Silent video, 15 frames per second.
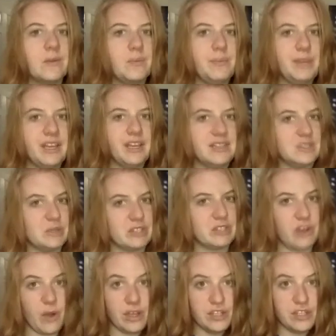because it was
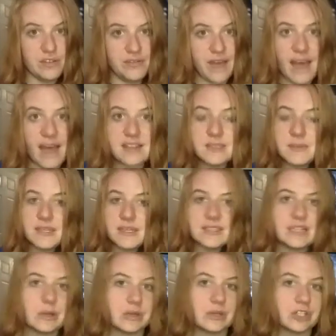going too fast, because
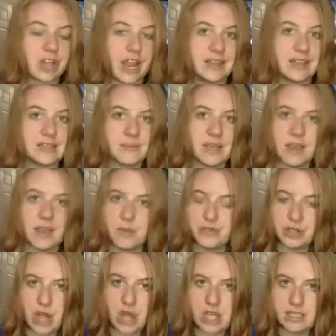they were trying to make up for
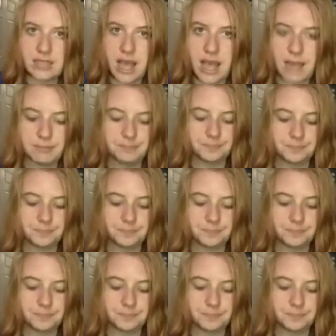lost time.